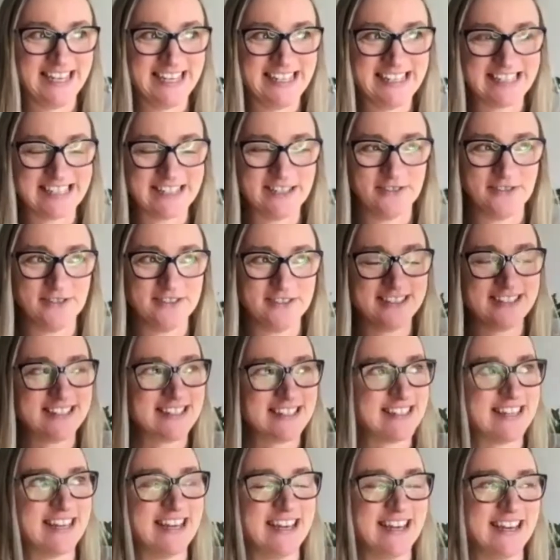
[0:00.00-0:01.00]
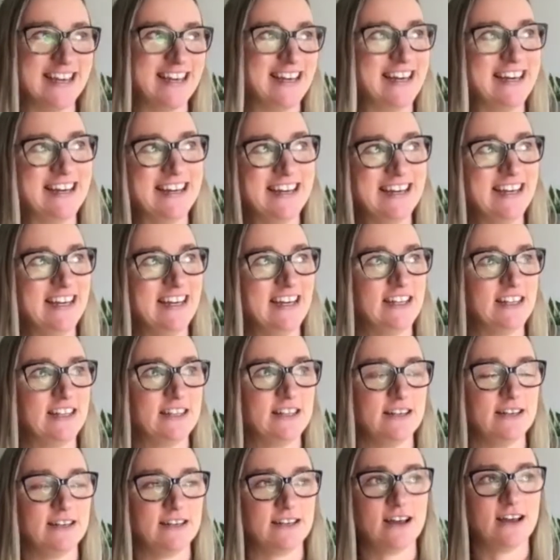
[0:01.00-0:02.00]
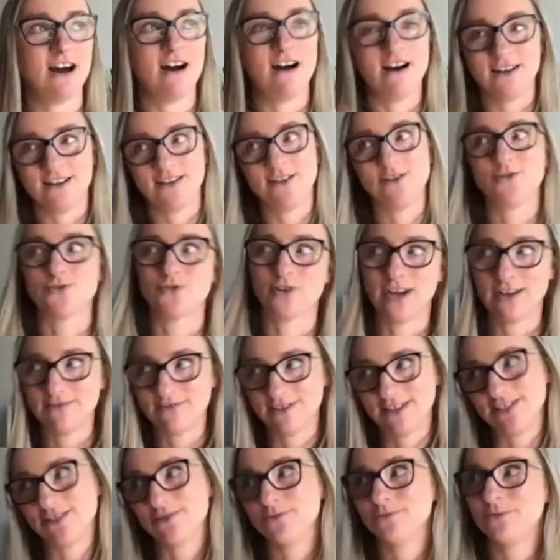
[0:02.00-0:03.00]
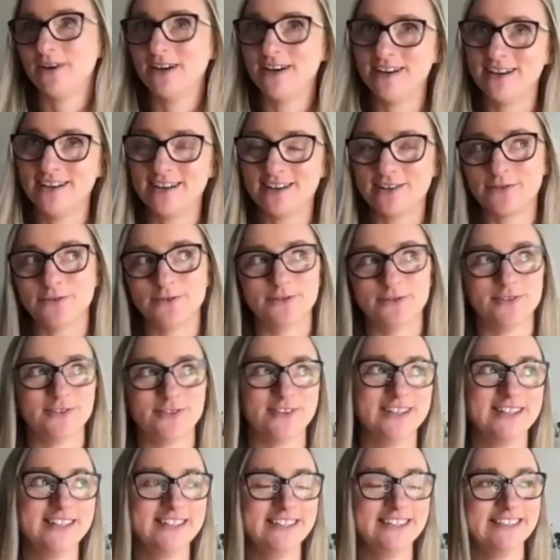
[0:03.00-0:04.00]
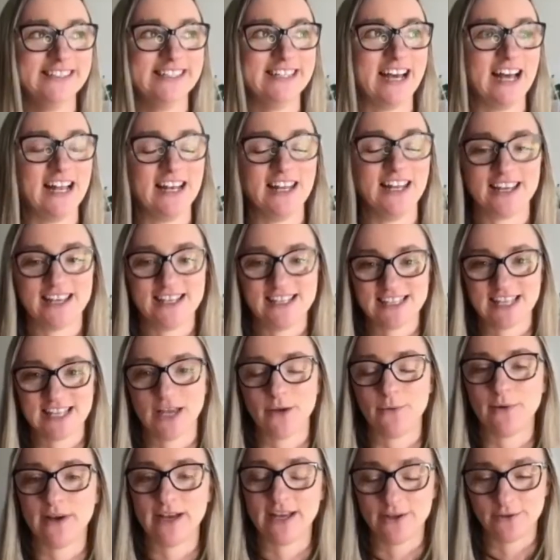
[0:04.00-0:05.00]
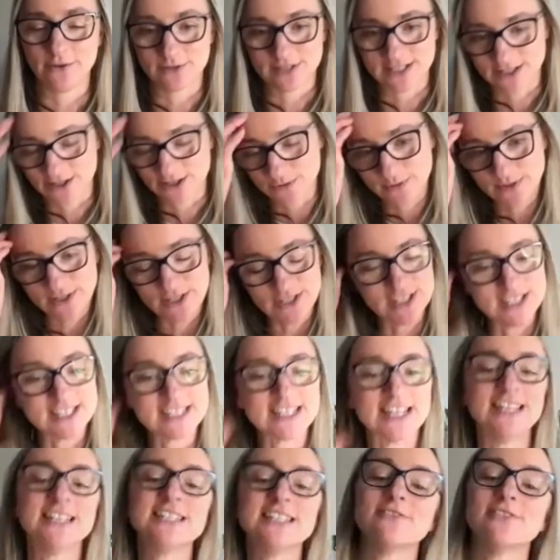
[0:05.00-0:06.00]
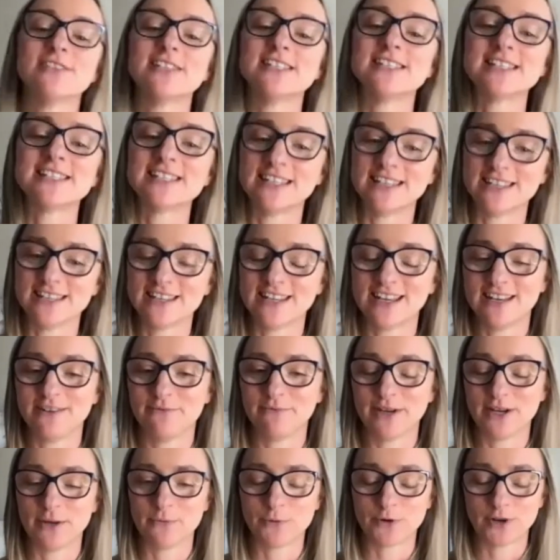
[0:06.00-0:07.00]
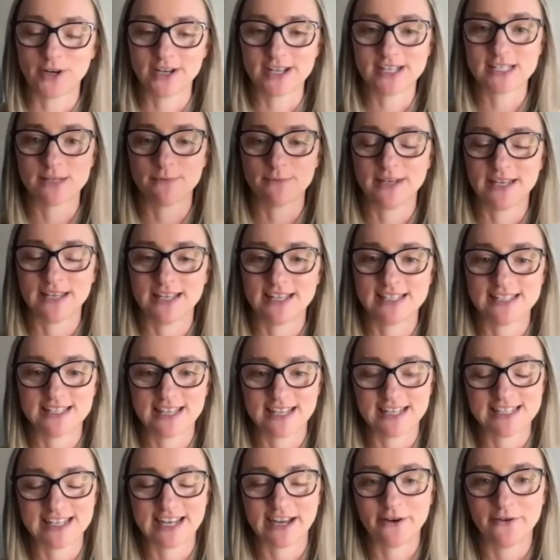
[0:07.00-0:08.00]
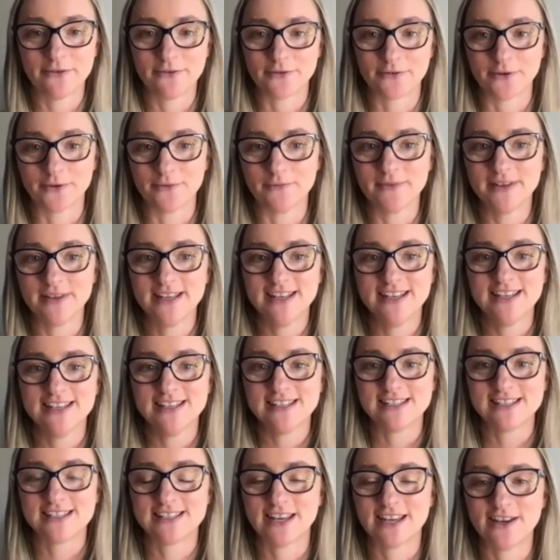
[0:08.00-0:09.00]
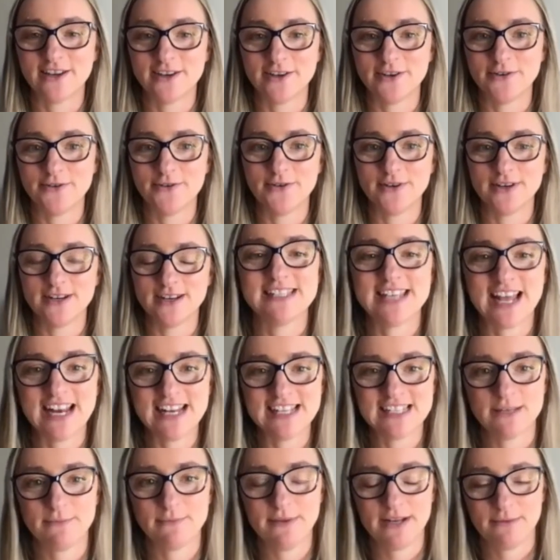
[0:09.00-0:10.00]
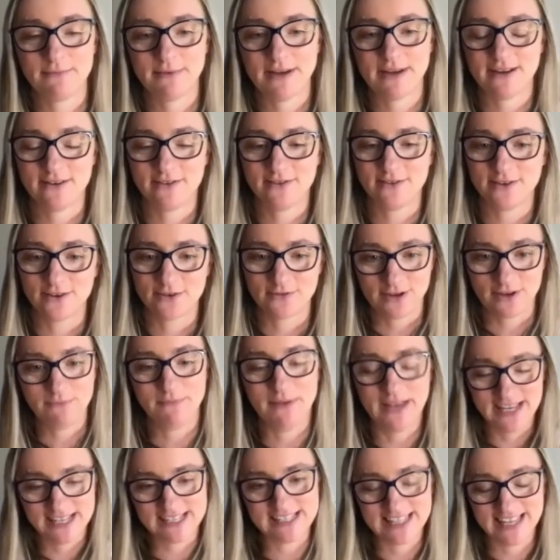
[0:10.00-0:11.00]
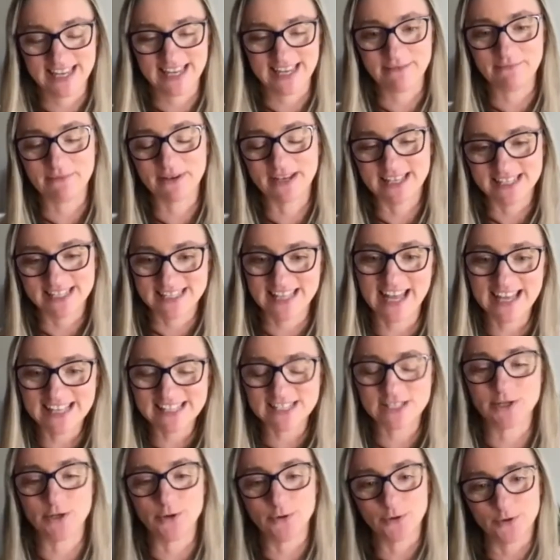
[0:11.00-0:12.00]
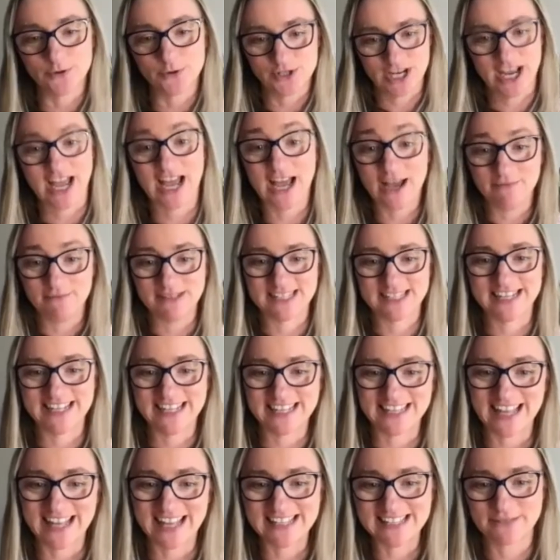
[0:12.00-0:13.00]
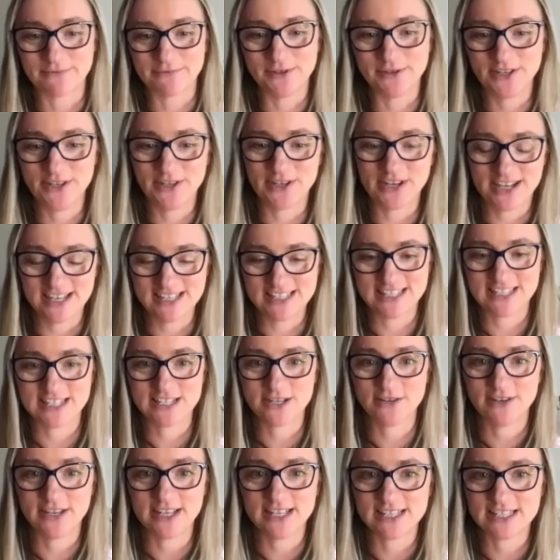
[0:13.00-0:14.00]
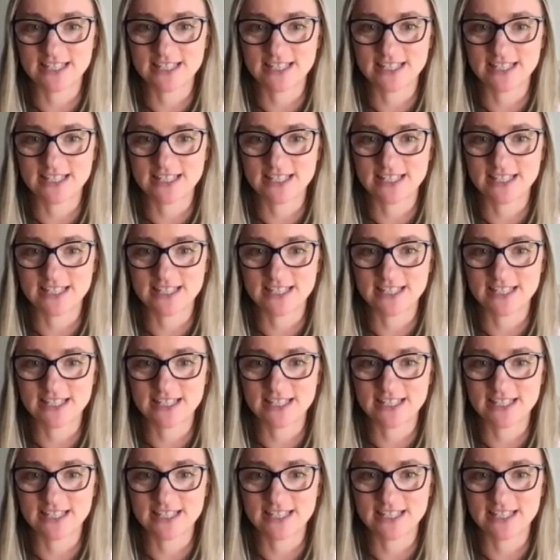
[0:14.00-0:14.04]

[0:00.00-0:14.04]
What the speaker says: It's not the car that you're driving to work, or like you say, where your distribution center is and where your products are being sent out from. So tell us a bit about Greenpixie, because that's your jam, isn't it? That's what you guys are doing.